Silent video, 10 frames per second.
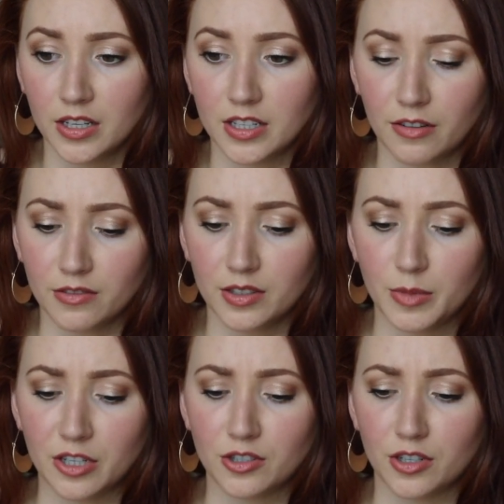definitely
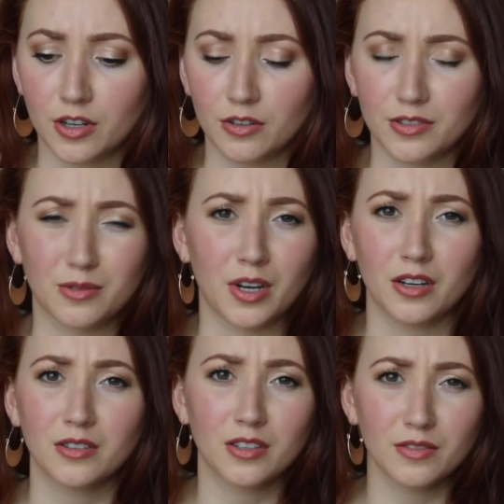make sure to also
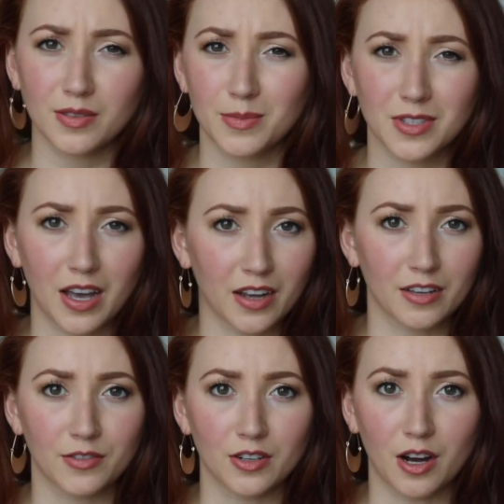cut yourself some slack
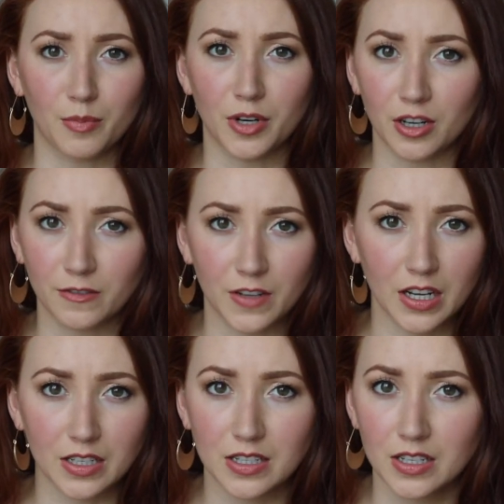if you're not
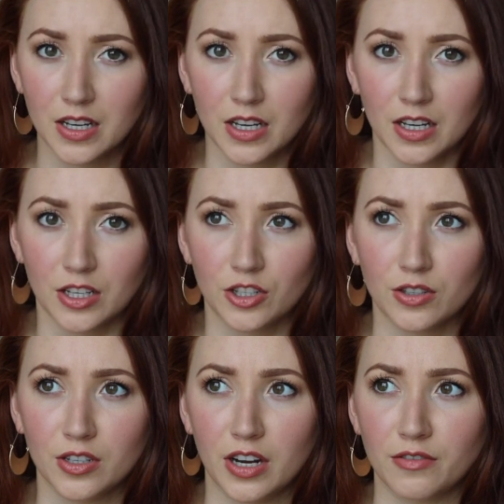perfect.
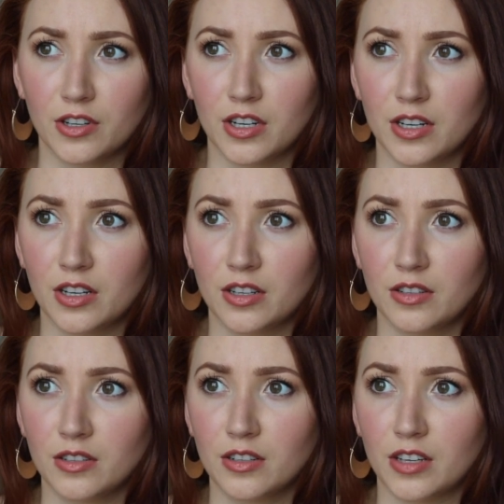You're never going to
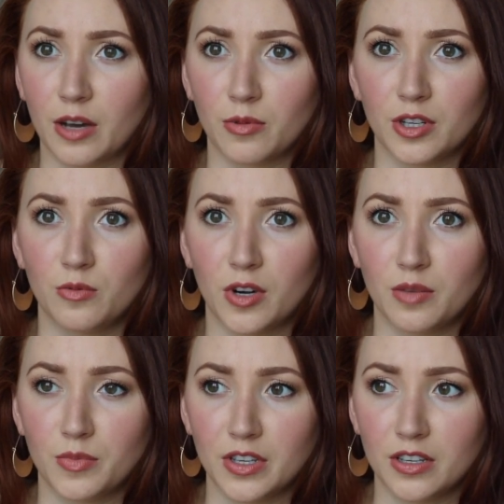get where you want
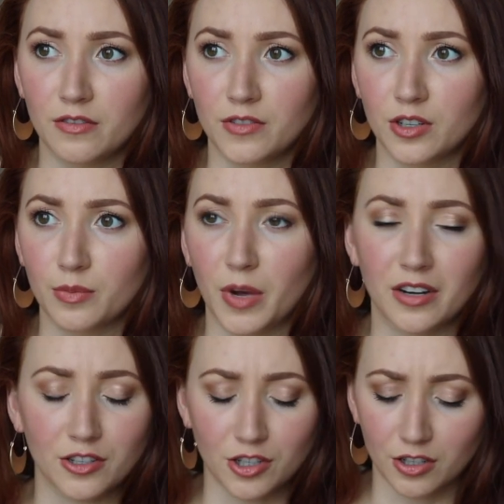to be if you're
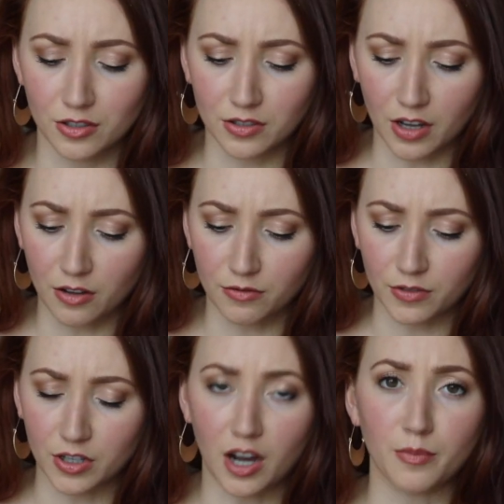punishing yourself
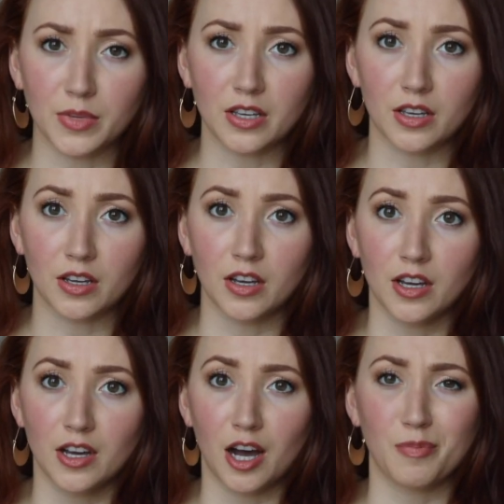for not being
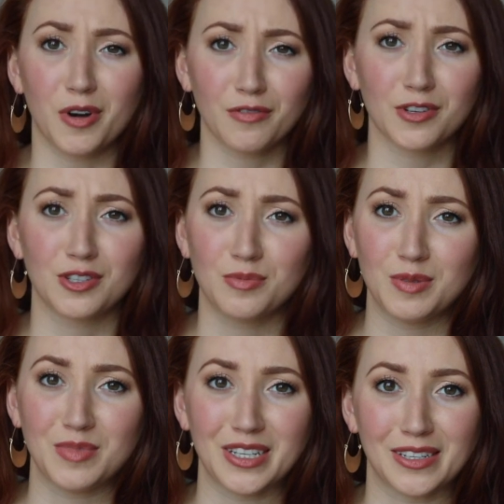a perfect
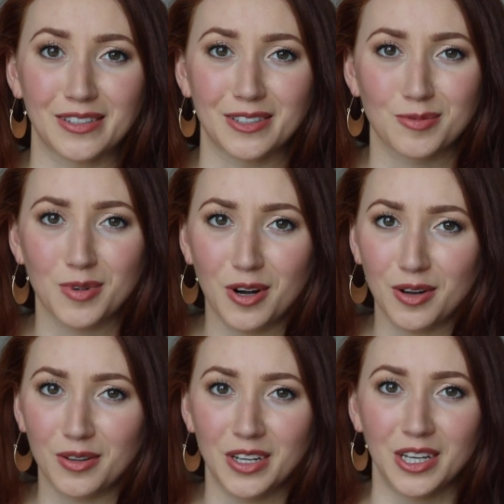human being, because we're
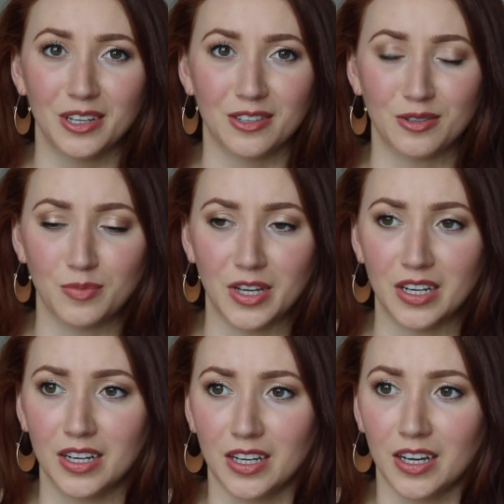all
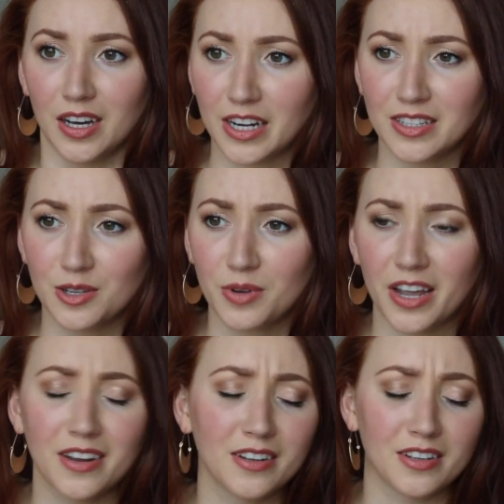human. And it's
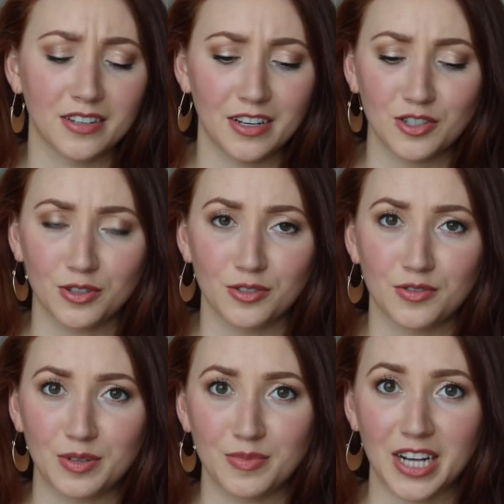okay to indulge
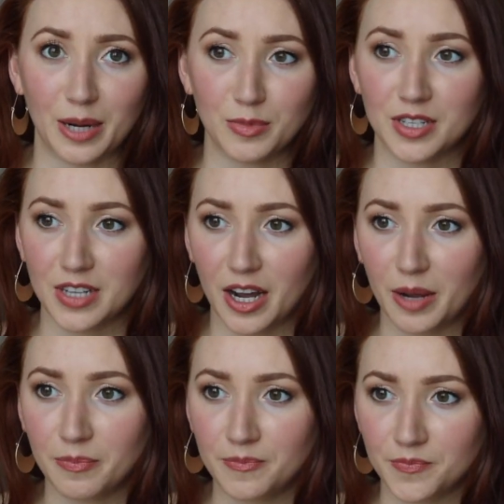from time to
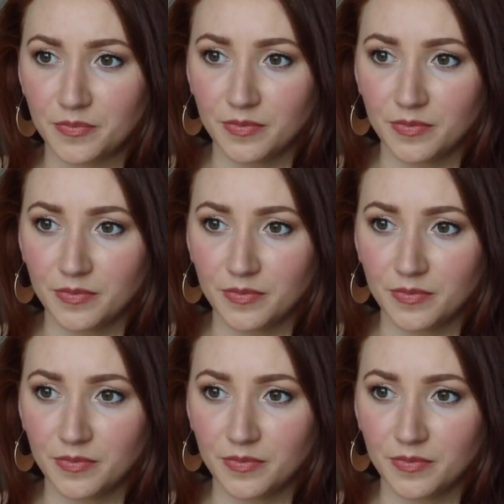time,